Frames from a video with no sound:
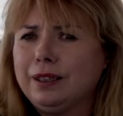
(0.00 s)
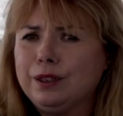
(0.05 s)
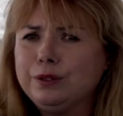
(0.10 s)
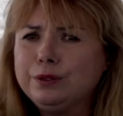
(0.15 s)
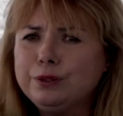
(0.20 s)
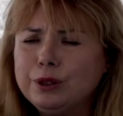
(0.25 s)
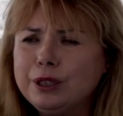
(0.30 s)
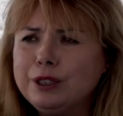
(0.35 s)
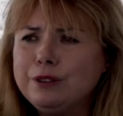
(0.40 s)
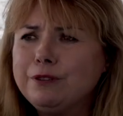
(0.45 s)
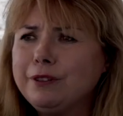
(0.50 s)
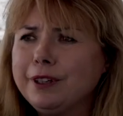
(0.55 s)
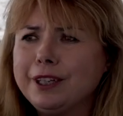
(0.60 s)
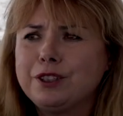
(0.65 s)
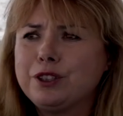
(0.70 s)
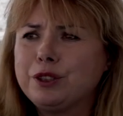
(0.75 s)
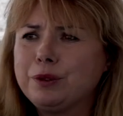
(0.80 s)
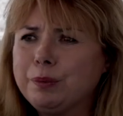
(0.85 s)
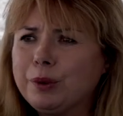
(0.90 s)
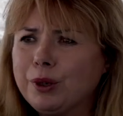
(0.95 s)
fully
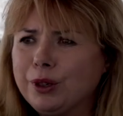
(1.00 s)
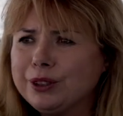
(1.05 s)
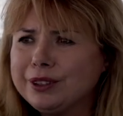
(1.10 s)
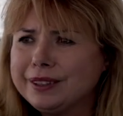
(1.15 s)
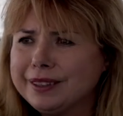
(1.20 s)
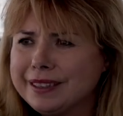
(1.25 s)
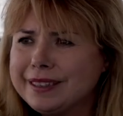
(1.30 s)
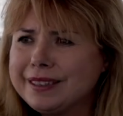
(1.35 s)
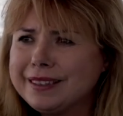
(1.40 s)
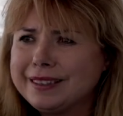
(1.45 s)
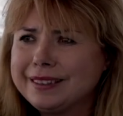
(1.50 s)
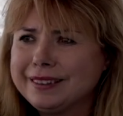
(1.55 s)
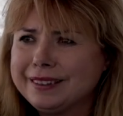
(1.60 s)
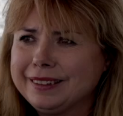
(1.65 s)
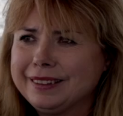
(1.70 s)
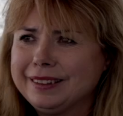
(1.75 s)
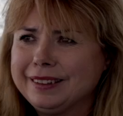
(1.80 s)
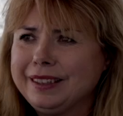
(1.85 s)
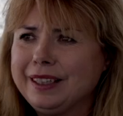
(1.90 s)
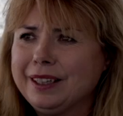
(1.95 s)
fledged process,
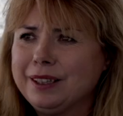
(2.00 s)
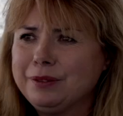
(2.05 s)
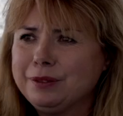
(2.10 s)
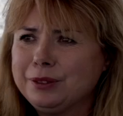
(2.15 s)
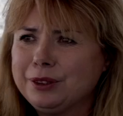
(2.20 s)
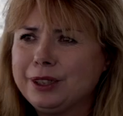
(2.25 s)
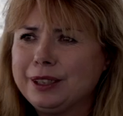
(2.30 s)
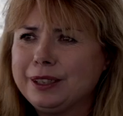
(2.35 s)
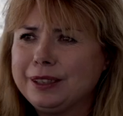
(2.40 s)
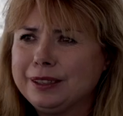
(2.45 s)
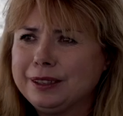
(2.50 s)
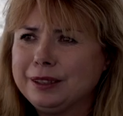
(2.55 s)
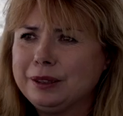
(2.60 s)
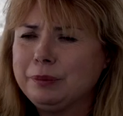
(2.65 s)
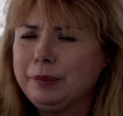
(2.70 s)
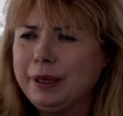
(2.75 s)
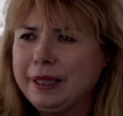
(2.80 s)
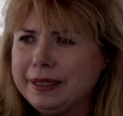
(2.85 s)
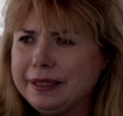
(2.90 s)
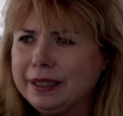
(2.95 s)
for
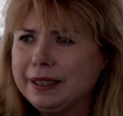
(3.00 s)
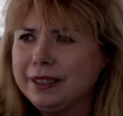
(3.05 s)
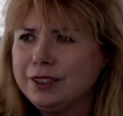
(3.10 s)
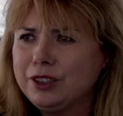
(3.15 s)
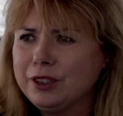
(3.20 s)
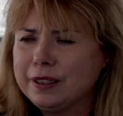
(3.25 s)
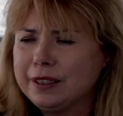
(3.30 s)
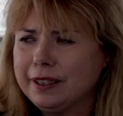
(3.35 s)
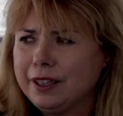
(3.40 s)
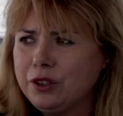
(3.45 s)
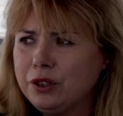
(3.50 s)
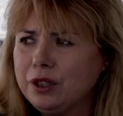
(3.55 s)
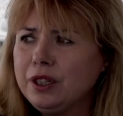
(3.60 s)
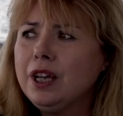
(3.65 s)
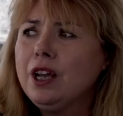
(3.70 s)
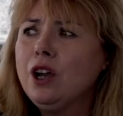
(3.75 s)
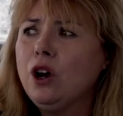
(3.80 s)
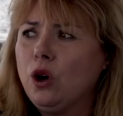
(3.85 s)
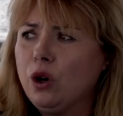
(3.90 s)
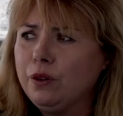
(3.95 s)
the basic legislation.
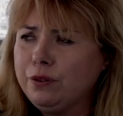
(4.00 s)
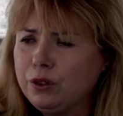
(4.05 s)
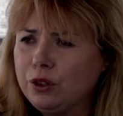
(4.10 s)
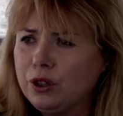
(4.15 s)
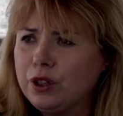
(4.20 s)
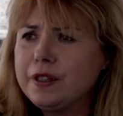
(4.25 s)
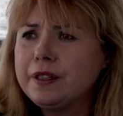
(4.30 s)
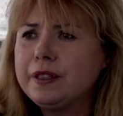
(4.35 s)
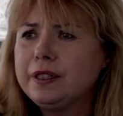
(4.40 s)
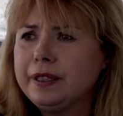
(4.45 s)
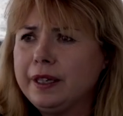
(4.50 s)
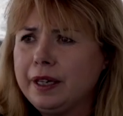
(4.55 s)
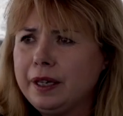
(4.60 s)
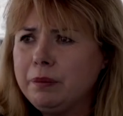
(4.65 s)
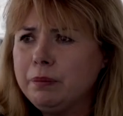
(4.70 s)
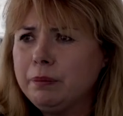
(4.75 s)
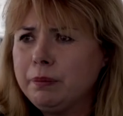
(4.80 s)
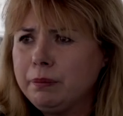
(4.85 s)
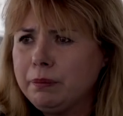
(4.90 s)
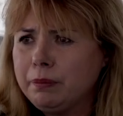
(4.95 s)
Of course,
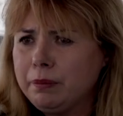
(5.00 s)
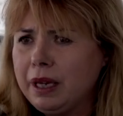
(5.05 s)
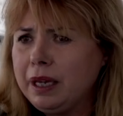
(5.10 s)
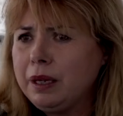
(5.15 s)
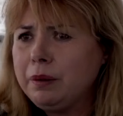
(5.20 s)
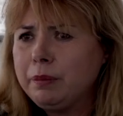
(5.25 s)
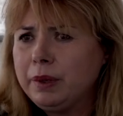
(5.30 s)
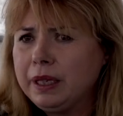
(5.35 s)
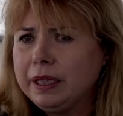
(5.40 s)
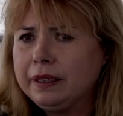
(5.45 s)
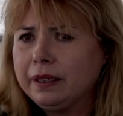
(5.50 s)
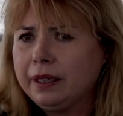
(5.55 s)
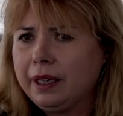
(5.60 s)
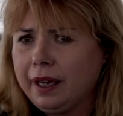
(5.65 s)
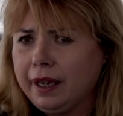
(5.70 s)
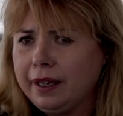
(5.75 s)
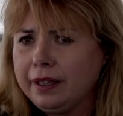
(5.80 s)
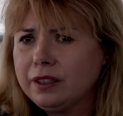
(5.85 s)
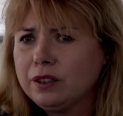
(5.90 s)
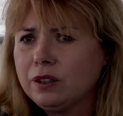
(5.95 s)
there may be the
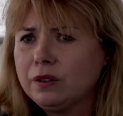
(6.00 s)
case